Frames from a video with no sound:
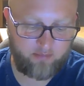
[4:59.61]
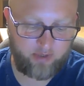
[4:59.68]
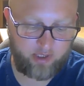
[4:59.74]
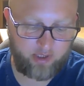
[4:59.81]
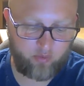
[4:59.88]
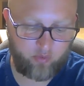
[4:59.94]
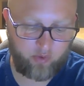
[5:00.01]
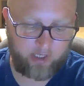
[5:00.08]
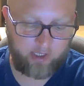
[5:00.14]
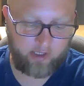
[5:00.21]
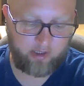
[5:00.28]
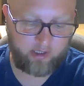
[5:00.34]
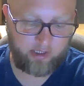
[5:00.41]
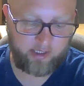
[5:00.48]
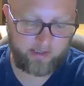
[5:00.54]
me
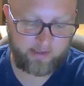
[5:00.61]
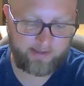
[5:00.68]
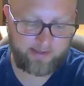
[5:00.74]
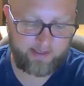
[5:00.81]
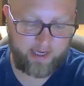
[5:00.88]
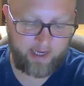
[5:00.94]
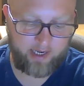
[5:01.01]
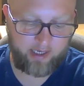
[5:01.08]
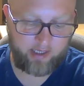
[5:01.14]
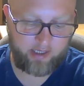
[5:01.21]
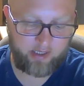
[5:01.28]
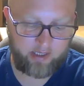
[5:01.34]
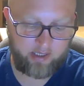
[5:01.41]
while it is day.